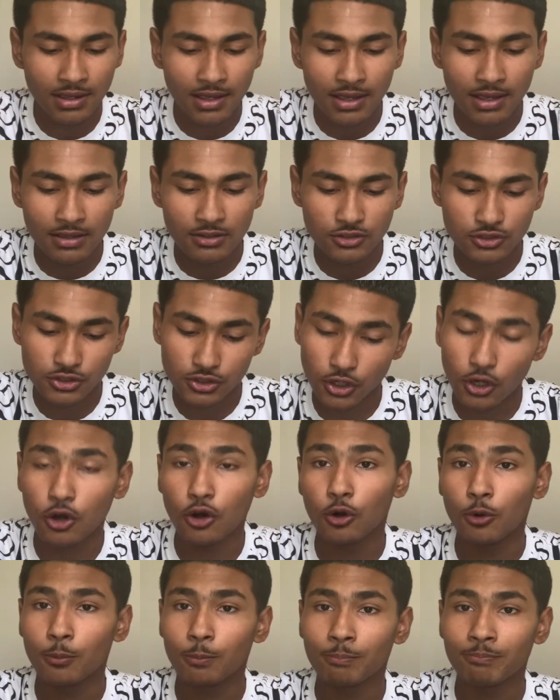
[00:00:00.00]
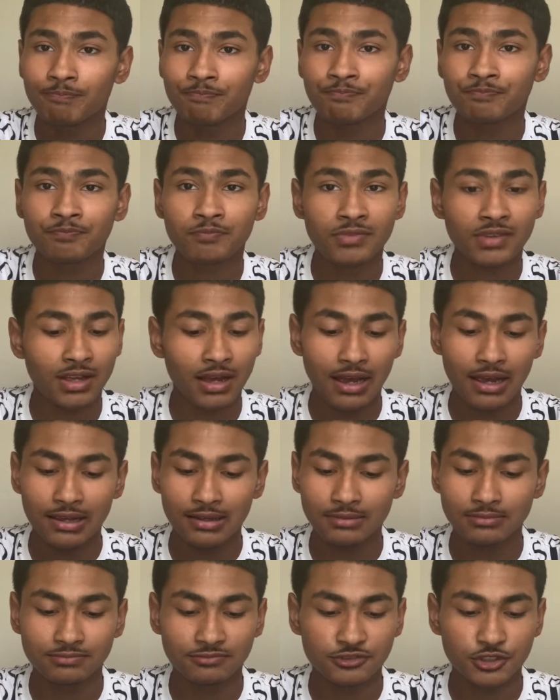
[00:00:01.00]
so
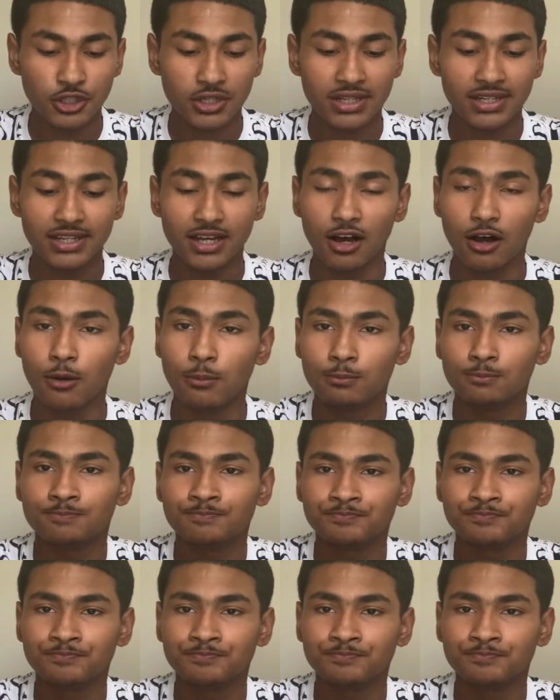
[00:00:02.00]
I ain't tricking y'all.